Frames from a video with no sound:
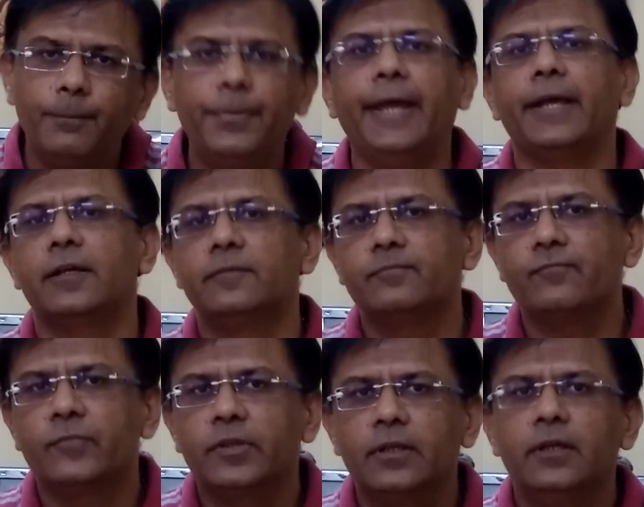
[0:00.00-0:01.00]
bank.
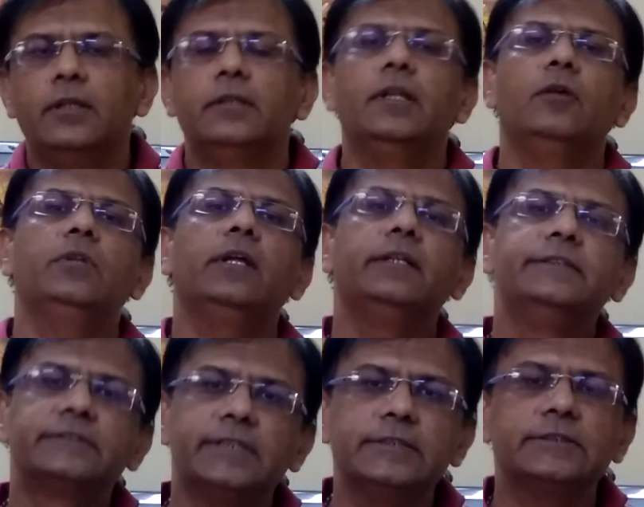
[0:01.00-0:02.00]
Now the
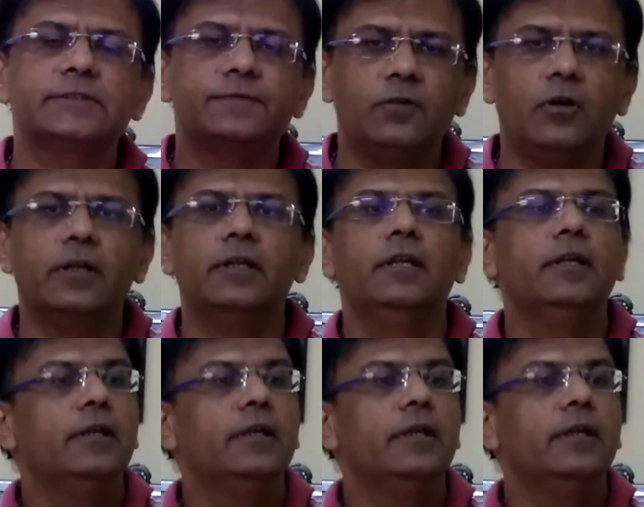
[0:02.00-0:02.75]
reasons for